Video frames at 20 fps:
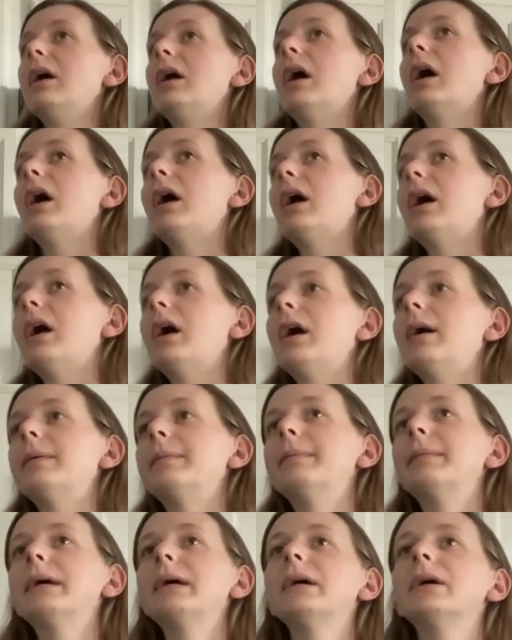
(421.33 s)

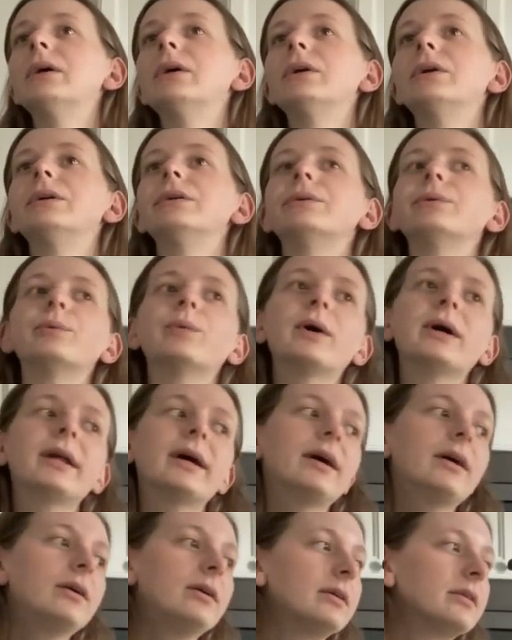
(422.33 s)
What
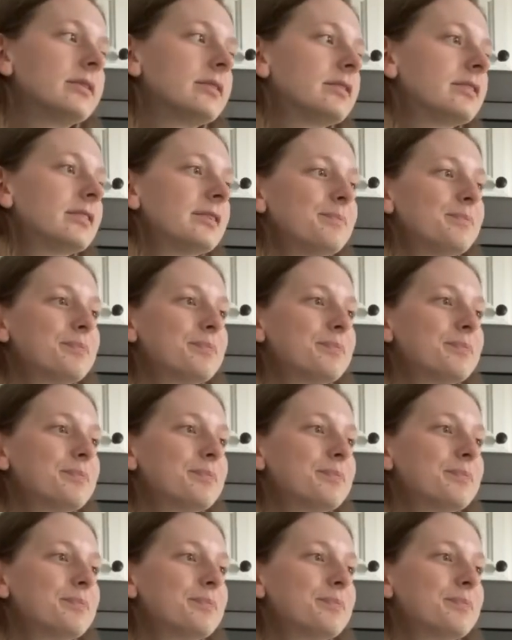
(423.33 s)
else?